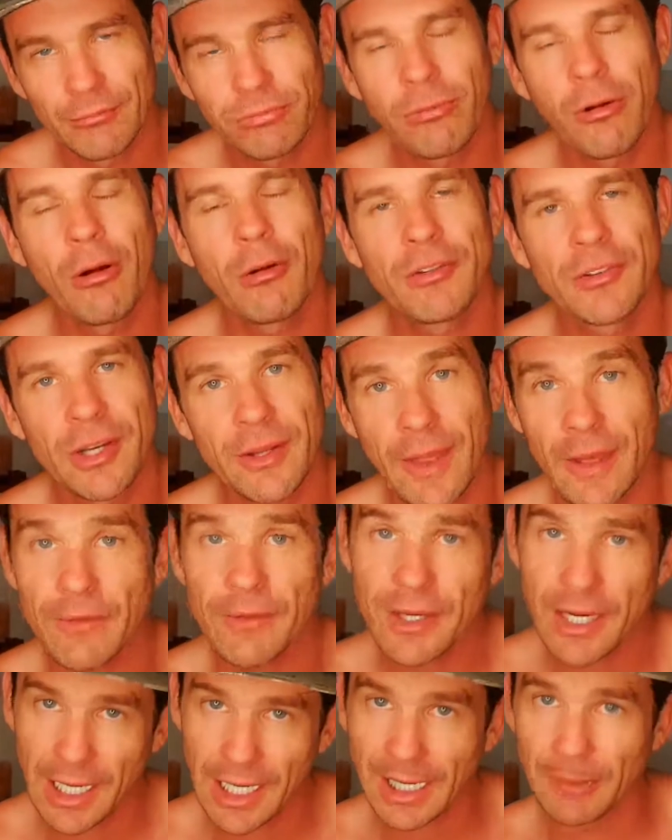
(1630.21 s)
They have the
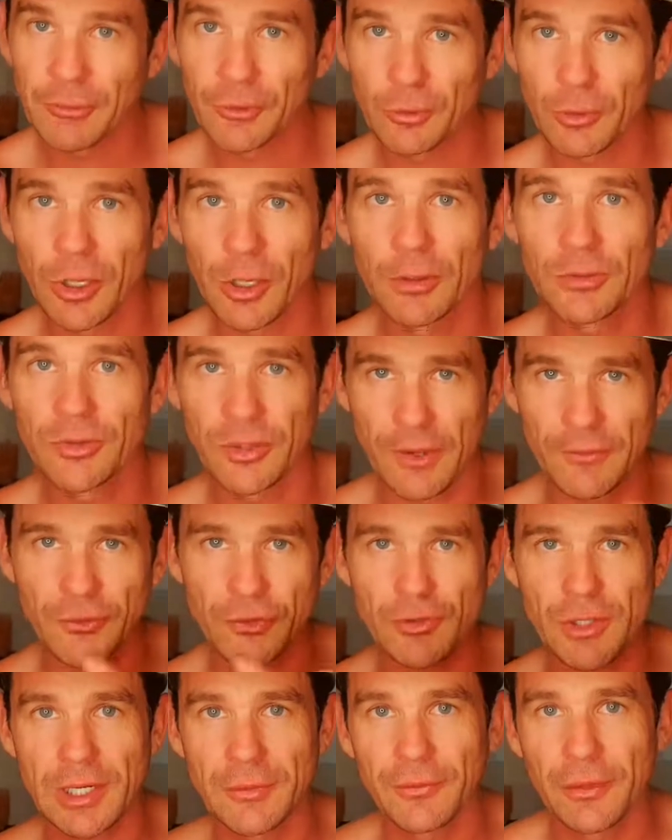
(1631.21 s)
carbs as well, to have
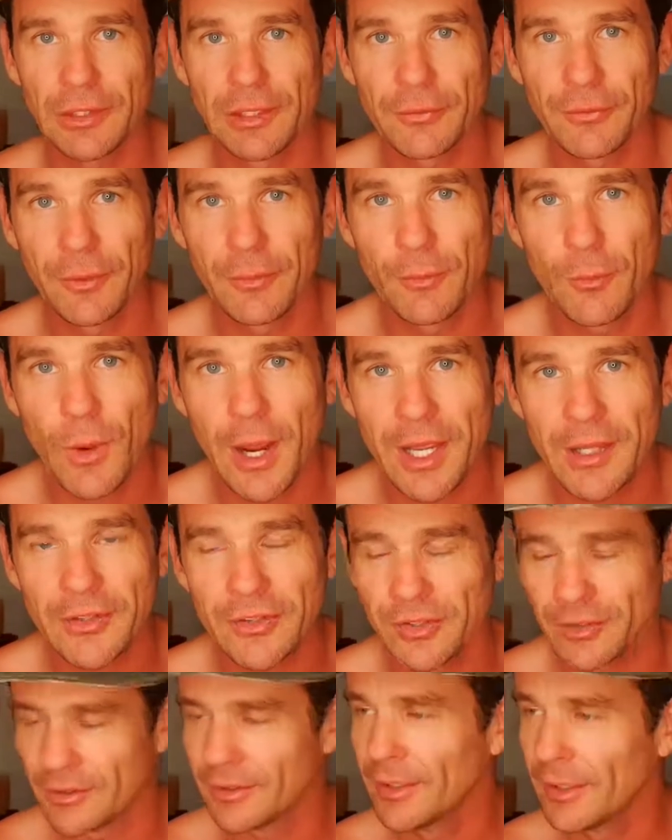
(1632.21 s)
strength to lift the weights
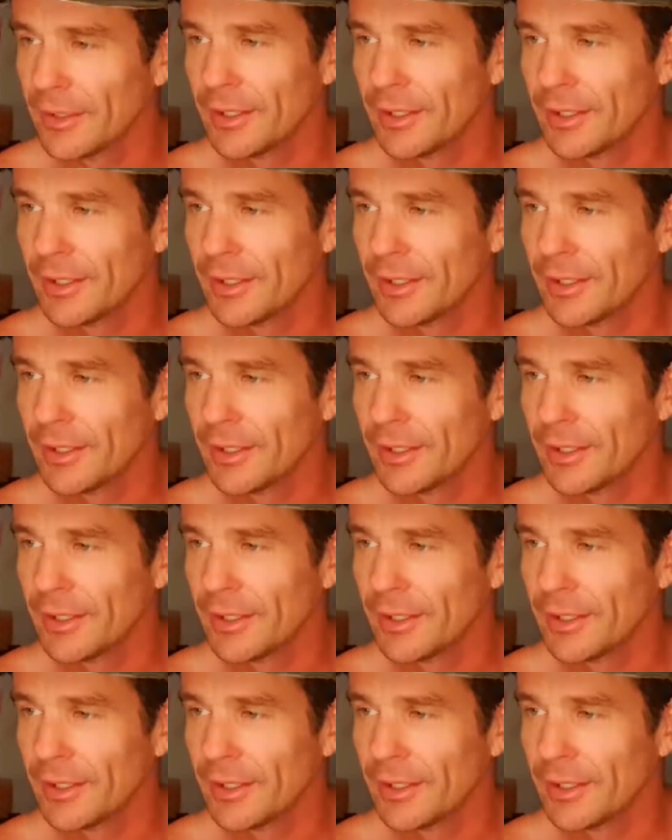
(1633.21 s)
and